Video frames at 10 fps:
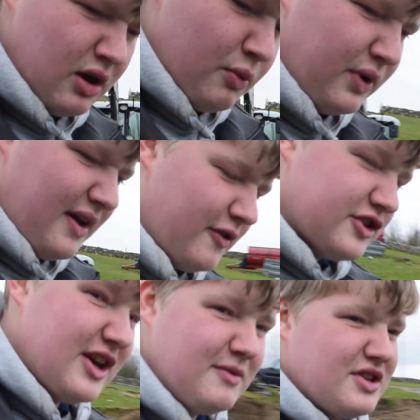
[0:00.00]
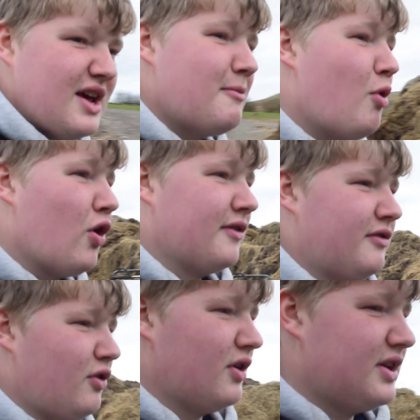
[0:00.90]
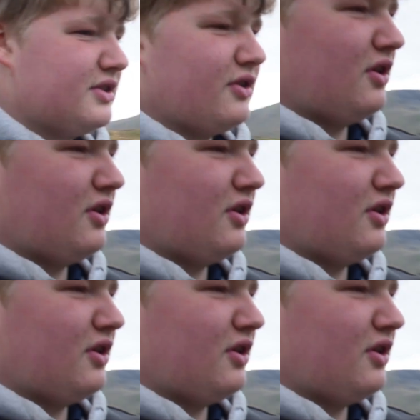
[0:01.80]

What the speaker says: we never seem to take more than 40. So